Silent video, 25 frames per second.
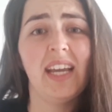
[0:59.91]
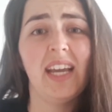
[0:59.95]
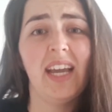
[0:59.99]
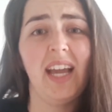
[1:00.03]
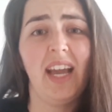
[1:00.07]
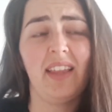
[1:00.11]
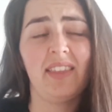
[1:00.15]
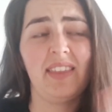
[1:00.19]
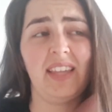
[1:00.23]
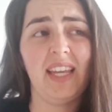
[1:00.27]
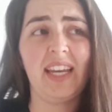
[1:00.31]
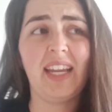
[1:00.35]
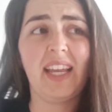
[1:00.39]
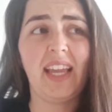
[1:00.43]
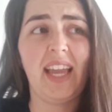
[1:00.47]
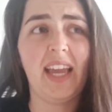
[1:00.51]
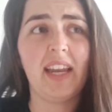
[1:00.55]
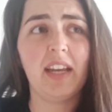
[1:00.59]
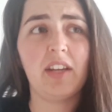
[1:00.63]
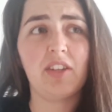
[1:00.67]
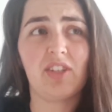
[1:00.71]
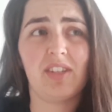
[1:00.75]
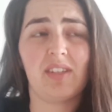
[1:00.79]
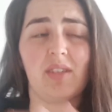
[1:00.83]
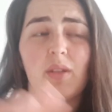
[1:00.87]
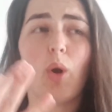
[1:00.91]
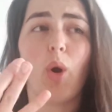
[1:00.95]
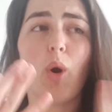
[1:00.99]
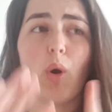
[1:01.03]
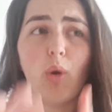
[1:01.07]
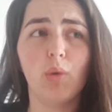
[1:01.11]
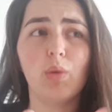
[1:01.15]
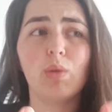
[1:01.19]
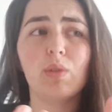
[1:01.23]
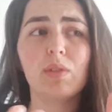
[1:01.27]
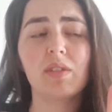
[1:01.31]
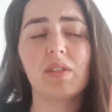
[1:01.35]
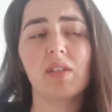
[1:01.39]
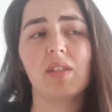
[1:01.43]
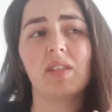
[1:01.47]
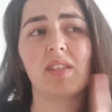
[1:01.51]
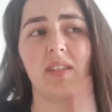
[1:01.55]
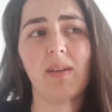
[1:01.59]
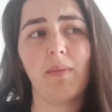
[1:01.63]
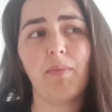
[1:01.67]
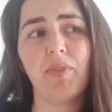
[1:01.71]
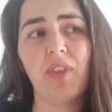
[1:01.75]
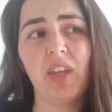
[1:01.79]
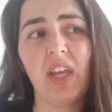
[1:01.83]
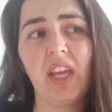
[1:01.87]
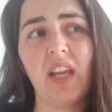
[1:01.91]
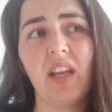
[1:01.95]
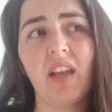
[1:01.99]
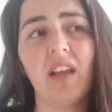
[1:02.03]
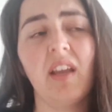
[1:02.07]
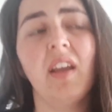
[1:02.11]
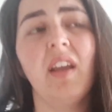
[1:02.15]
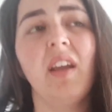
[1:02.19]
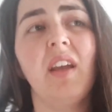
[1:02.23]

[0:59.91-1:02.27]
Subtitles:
And then again, it just holds something